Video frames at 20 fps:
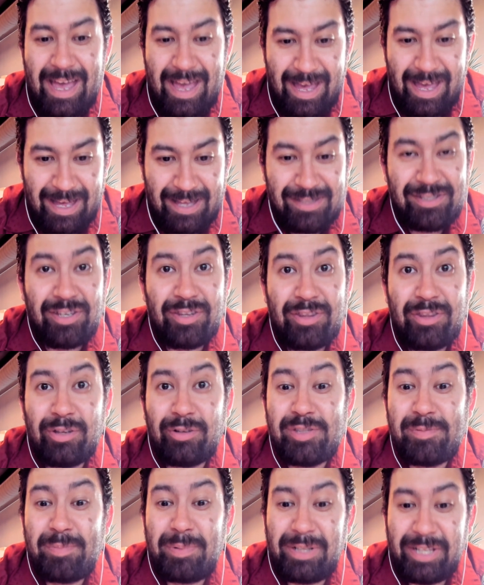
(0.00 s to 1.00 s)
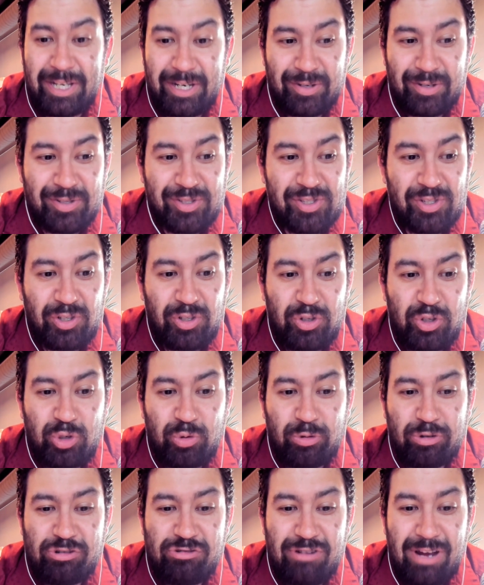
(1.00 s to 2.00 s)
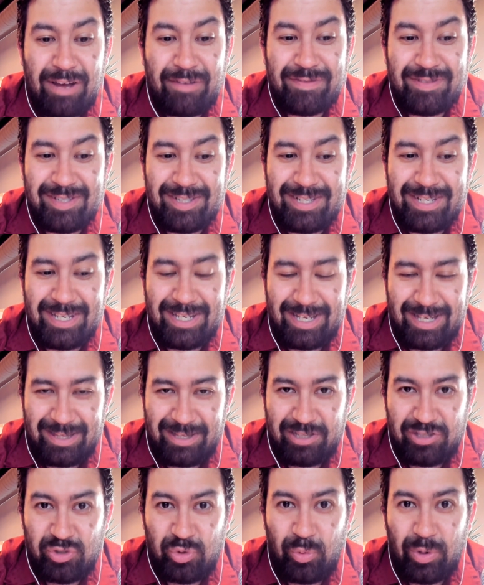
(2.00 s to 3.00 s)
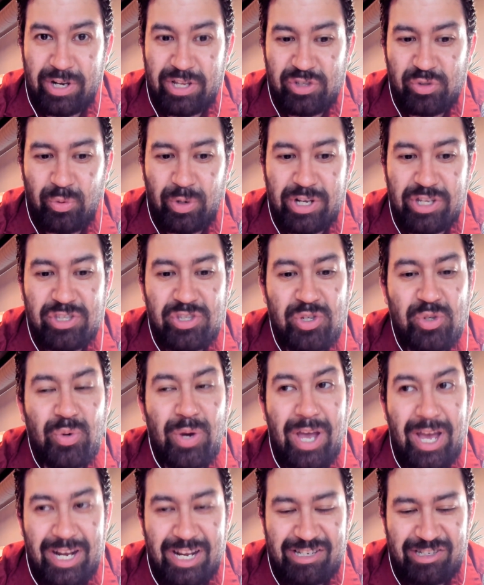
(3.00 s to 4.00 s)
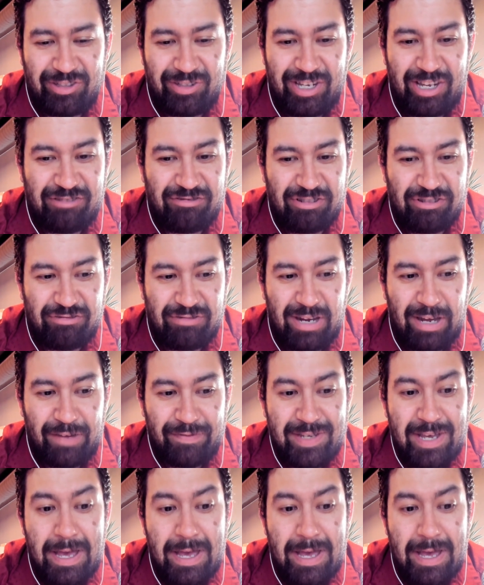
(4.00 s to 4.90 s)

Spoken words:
And those players who were drafted in the 2022 NHL entry draft,